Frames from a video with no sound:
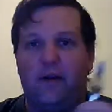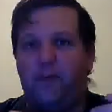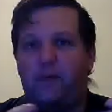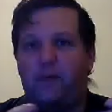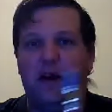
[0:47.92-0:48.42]

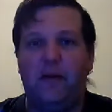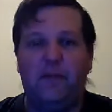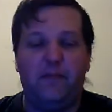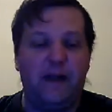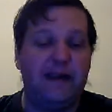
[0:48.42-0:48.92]
But
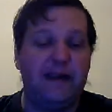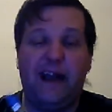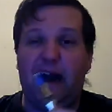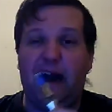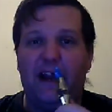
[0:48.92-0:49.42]
me,
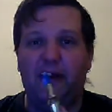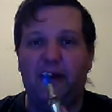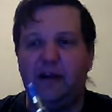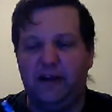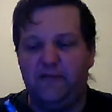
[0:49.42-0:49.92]
I never
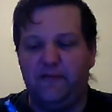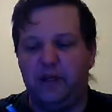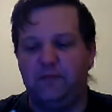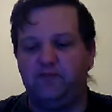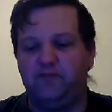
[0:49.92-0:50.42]
give up.
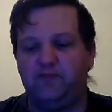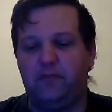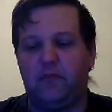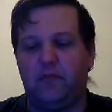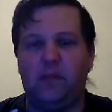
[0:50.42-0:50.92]

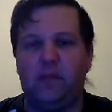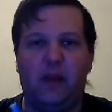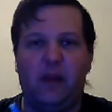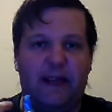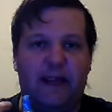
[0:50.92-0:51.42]
I
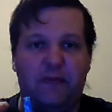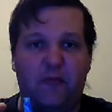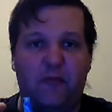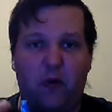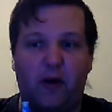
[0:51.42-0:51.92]
keep
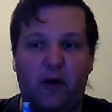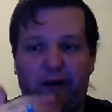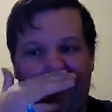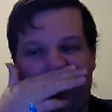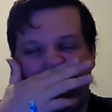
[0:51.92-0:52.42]
working
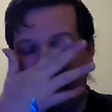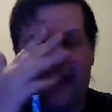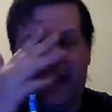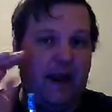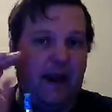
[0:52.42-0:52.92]
at it,
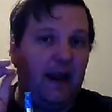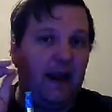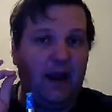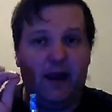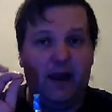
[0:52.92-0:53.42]

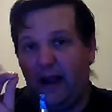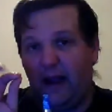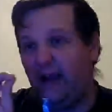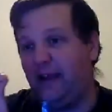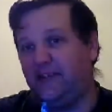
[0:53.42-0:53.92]
and
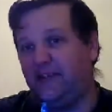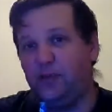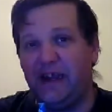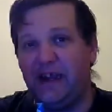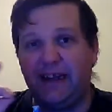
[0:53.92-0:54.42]
I
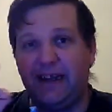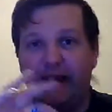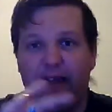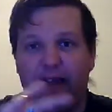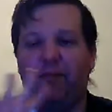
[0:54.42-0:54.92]
tweak
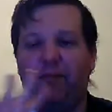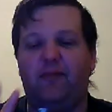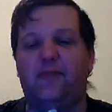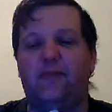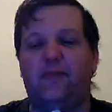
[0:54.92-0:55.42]
and
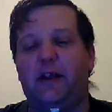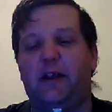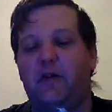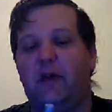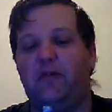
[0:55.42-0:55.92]
monkey
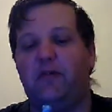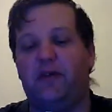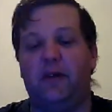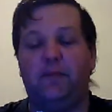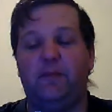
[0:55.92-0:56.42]
around with it
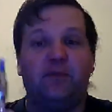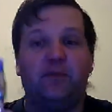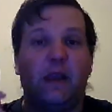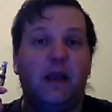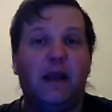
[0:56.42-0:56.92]

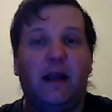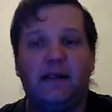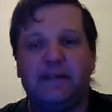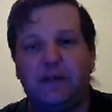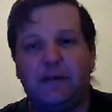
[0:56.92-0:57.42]

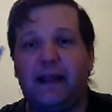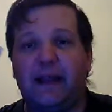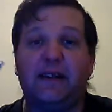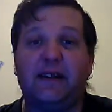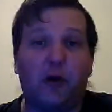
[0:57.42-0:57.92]
until I get
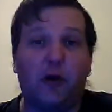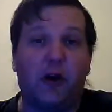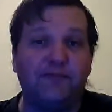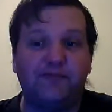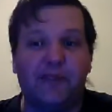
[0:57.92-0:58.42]
it to where
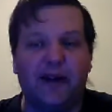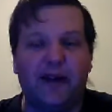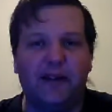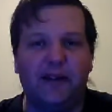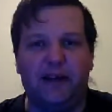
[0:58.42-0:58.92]
I
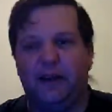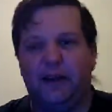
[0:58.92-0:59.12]
like it.